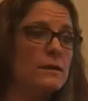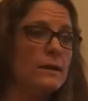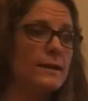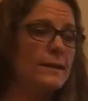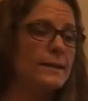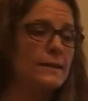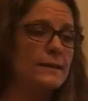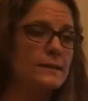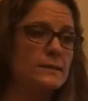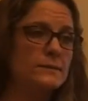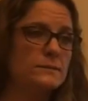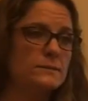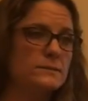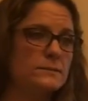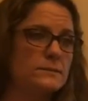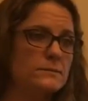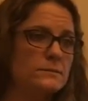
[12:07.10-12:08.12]
and
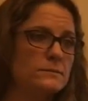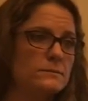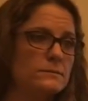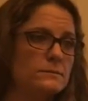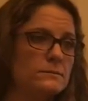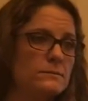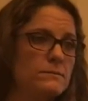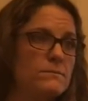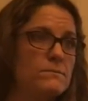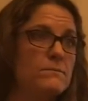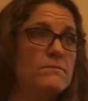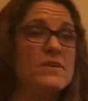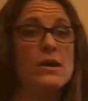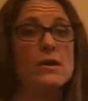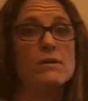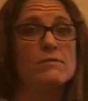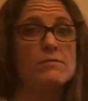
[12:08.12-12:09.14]

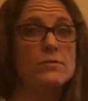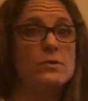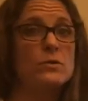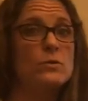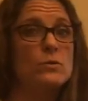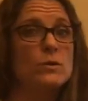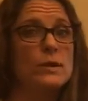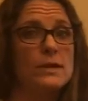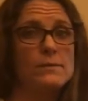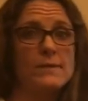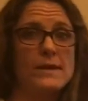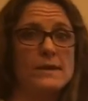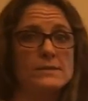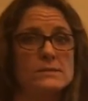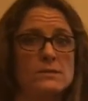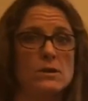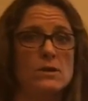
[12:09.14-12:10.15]
very few
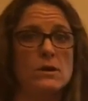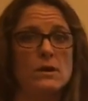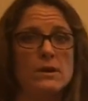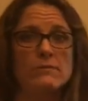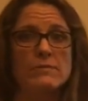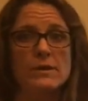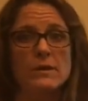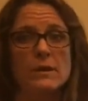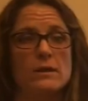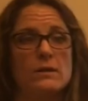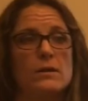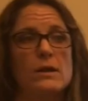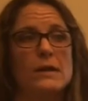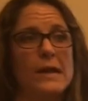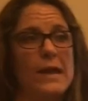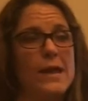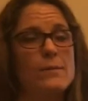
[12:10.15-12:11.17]
inmates are
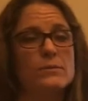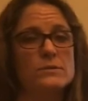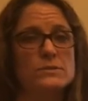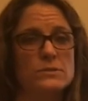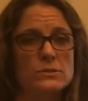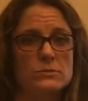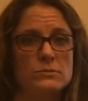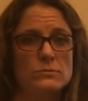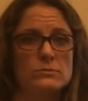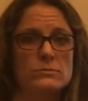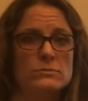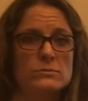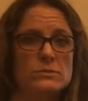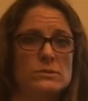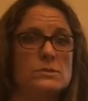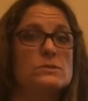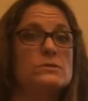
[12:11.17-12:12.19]
able to
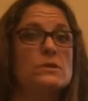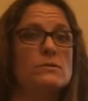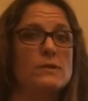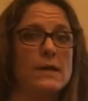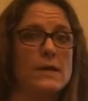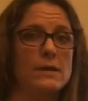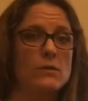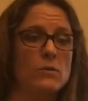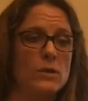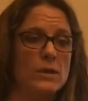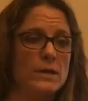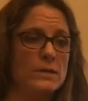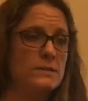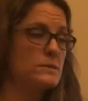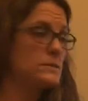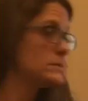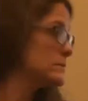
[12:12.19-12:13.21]
donate
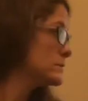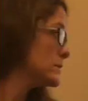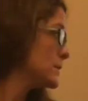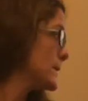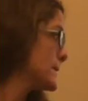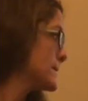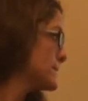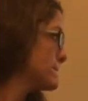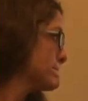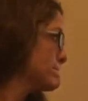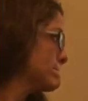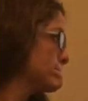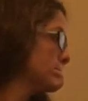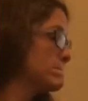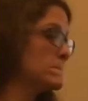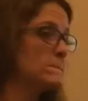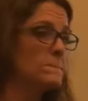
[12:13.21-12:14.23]
organs.
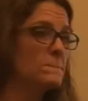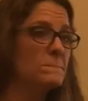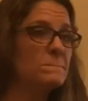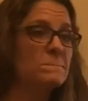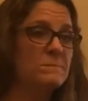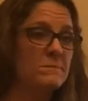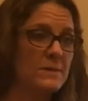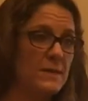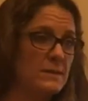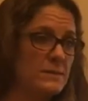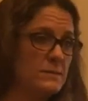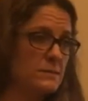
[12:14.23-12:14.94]
Yes.